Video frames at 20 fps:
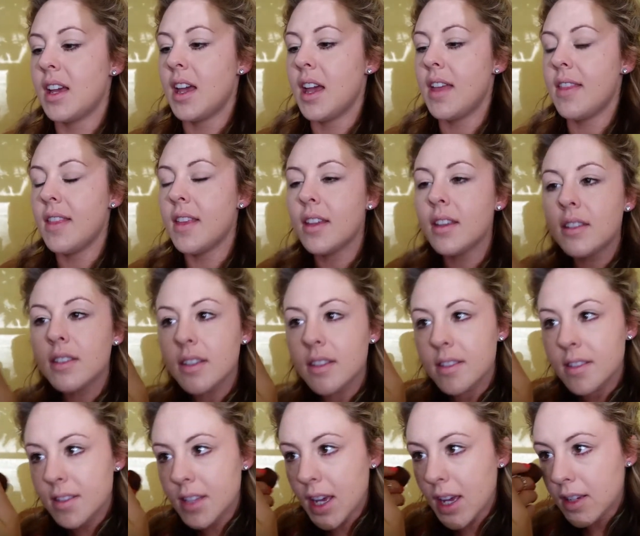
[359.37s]
And then to
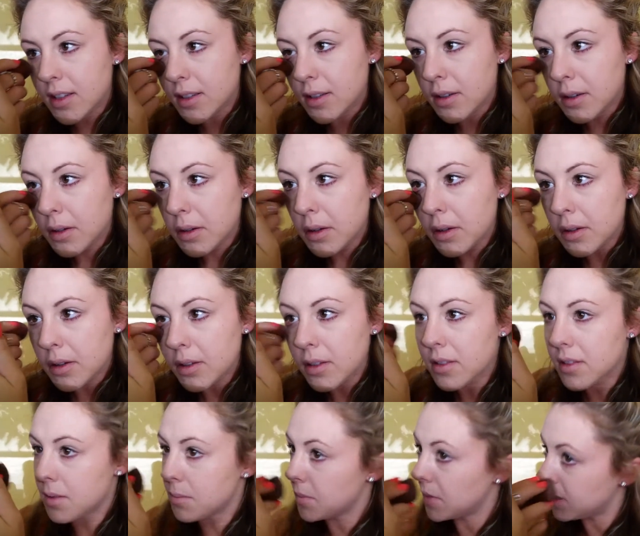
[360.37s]
set
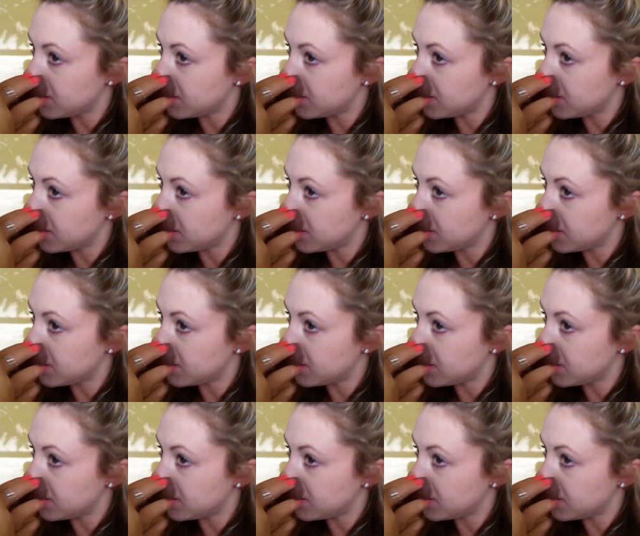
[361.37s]
some